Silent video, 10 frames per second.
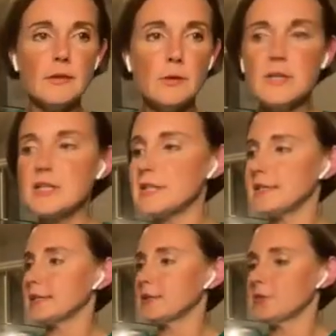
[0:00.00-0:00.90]
which
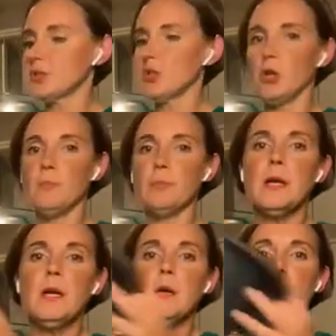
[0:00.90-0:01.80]
sits on top.
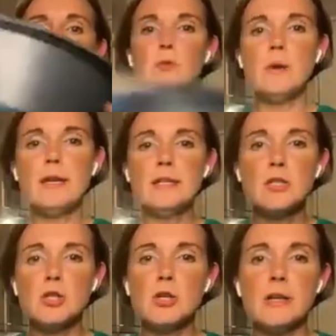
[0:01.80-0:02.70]
We always
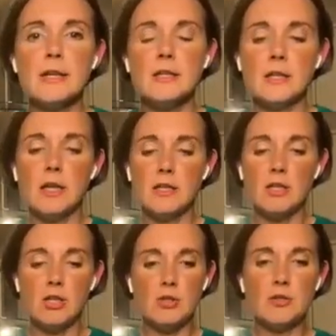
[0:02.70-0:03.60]
try and
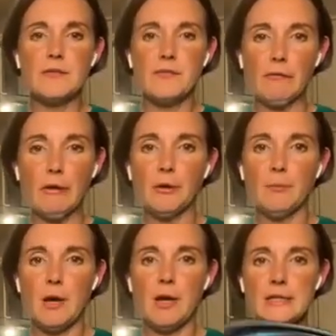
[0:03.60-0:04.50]
use the
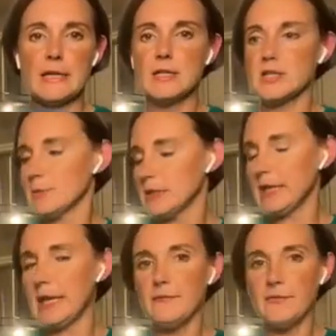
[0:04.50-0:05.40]
Varoma attachment at
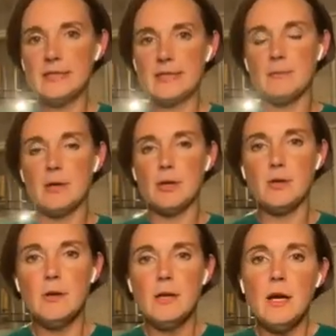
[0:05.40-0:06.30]
every demo
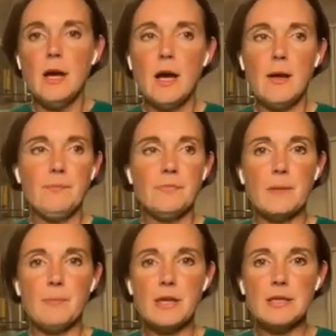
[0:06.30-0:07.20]

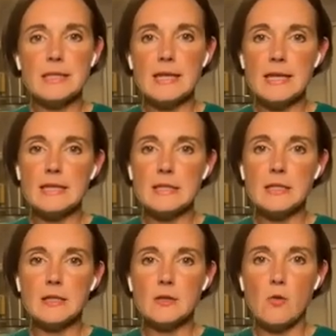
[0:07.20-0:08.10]
because it is
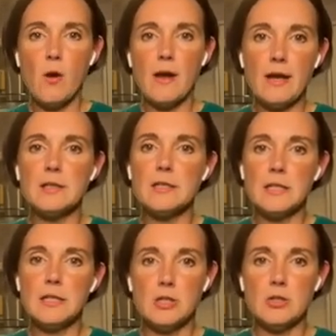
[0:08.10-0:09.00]
quite
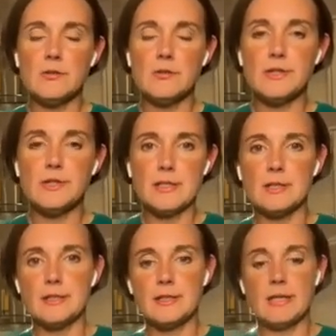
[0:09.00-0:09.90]
underused as an
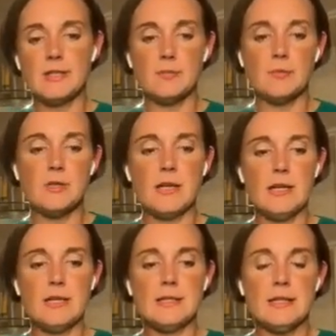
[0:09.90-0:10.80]
attachment, and it
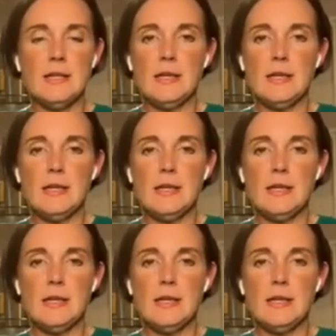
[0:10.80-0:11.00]
is